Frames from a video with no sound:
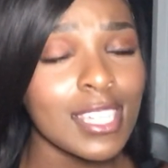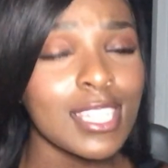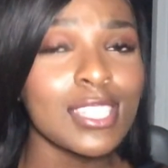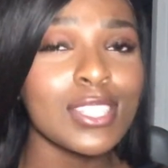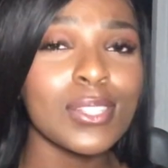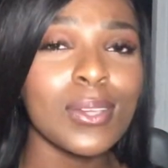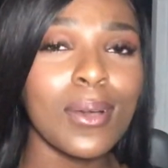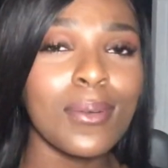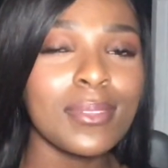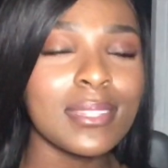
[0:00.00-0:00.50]

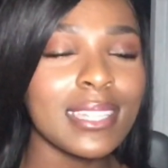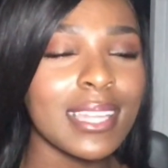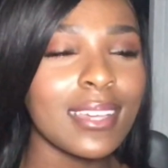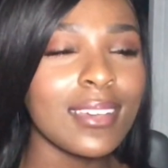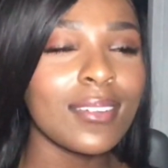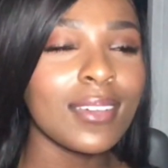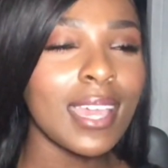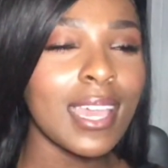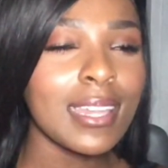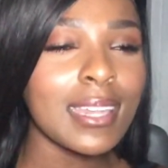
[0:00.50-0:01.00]
So I was like,
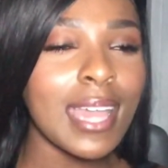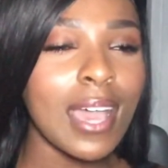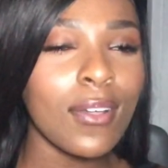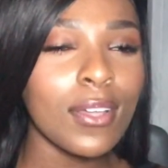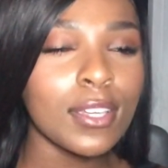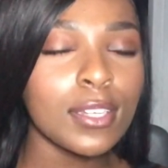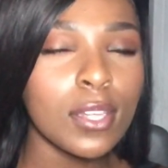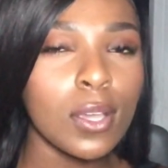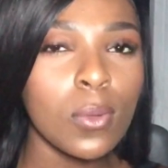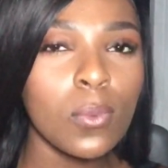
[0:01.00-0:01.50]
okay, now
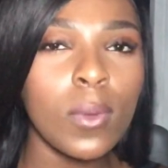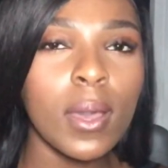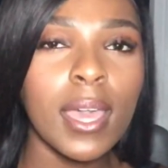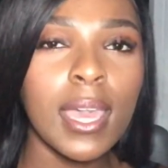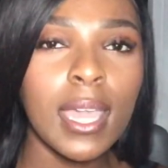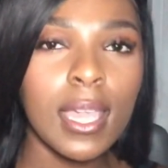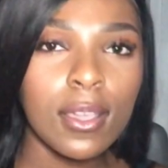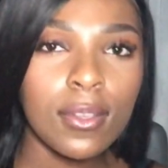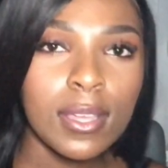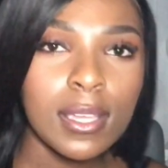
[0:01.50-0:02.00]
I know
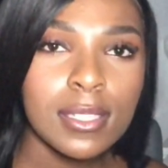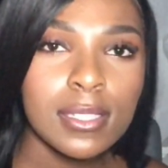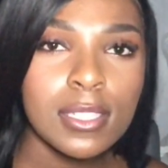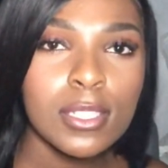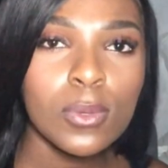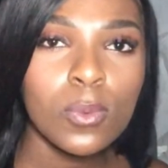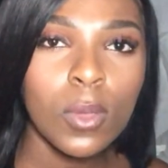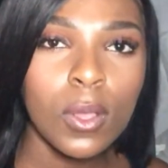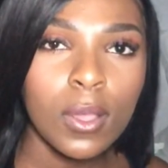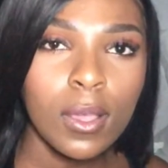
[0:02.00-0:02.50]
what areas
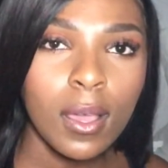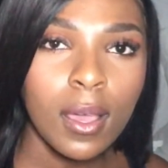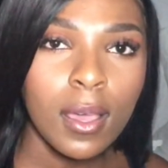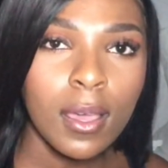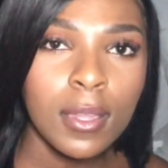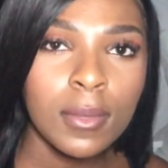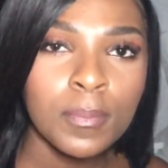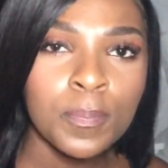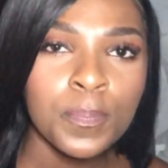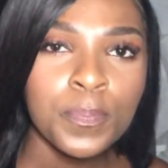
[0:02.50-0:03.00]
to work
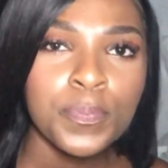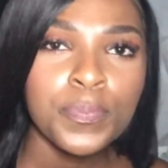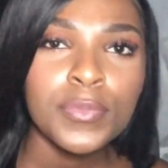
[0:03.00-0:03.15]
on.